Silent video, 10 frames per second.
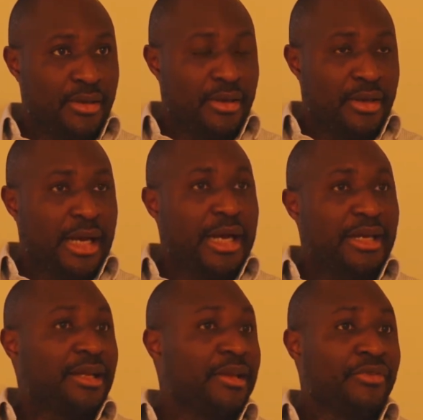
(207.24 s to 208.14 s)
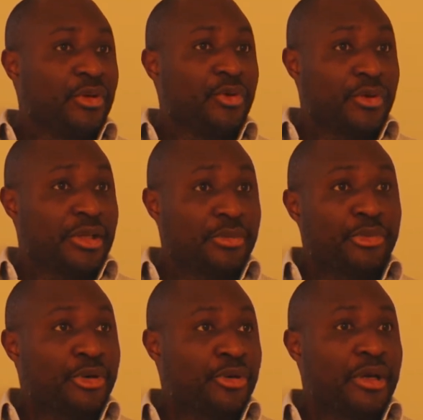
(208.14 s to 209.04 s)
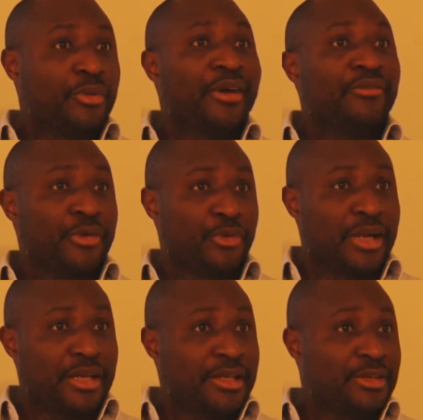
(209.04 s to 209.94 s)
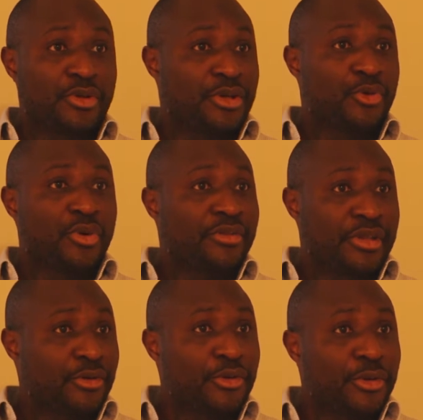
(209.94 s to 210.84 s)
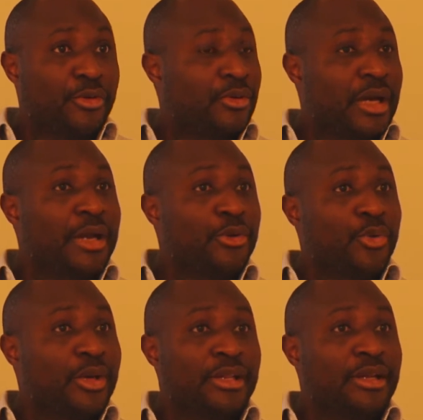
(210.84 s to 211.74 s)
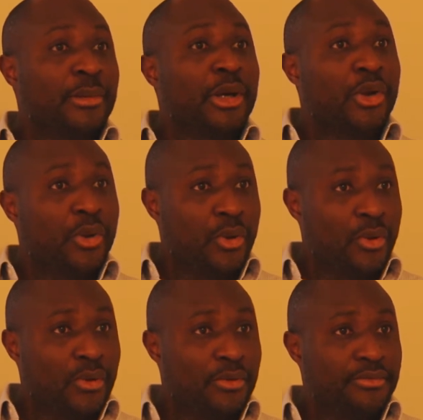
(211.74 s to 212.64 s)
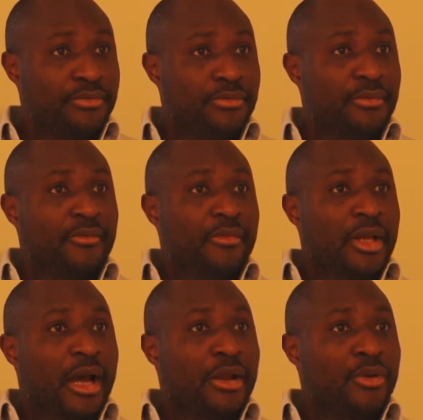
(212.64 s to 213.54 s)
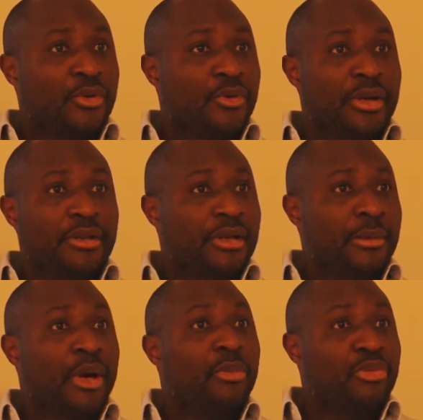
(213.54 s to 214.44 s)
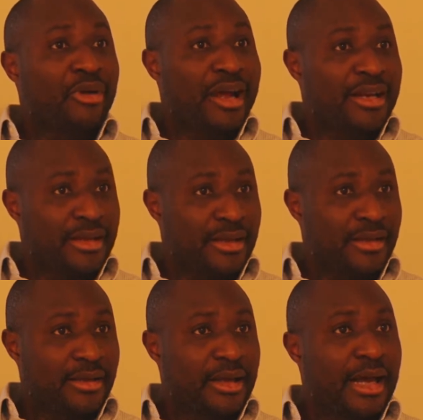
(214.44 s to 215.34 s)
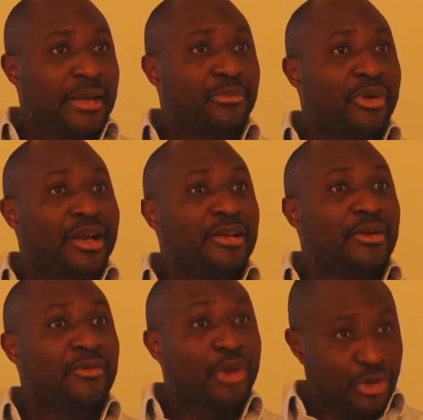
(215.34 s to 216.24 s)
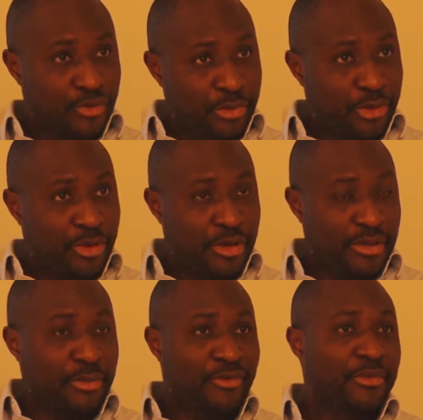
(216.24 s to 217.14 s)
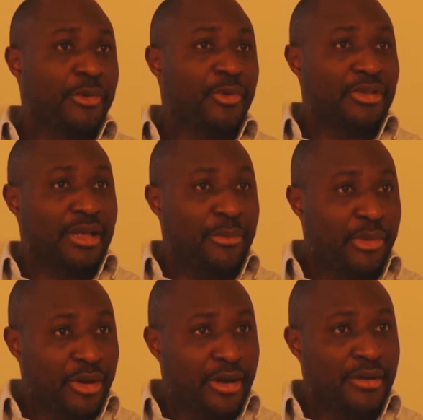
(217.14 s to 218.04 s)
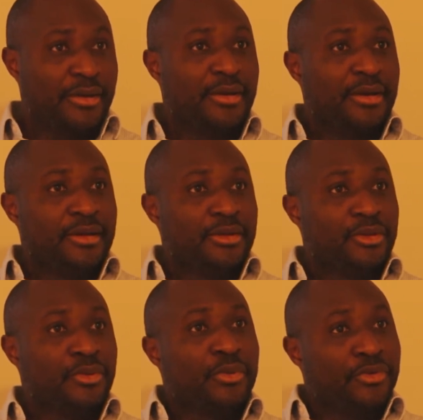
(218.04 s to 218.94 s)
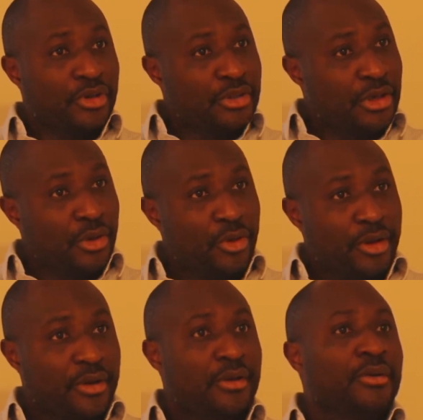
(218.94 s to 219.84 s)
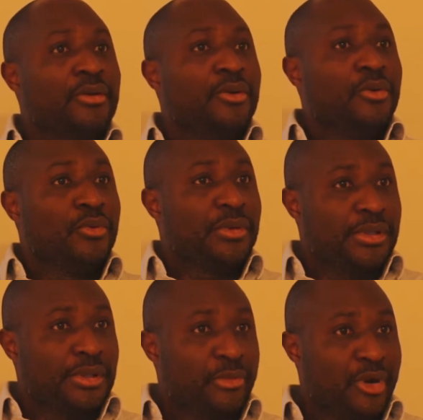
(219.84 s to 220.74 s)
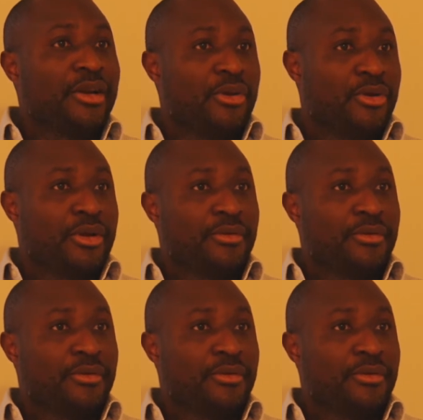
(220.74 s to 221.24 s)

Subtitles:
And even though you're an entrepreneur and you have very good ideas, you cannot do everything on your own. I don't know anything about law. I don't know anything about branding and branding of luxury products apart from the ones I buy. So we've gotten a lawyer who is a brand lawyer.